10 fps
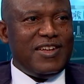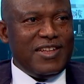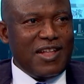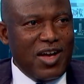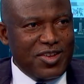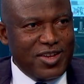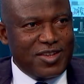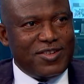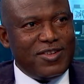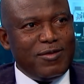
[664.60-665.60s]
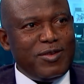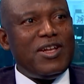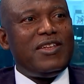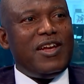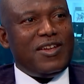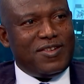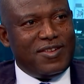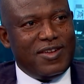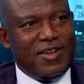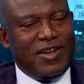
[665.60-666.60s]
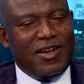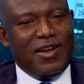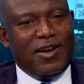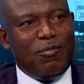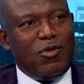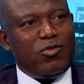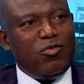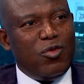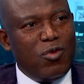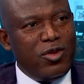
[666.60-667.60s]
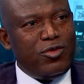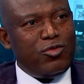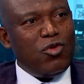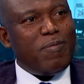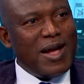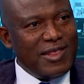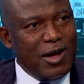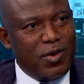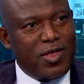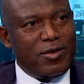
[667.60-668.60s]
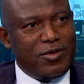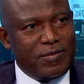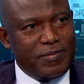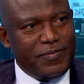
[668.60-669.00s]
in our states. We said, yes, but we want you to partner with us.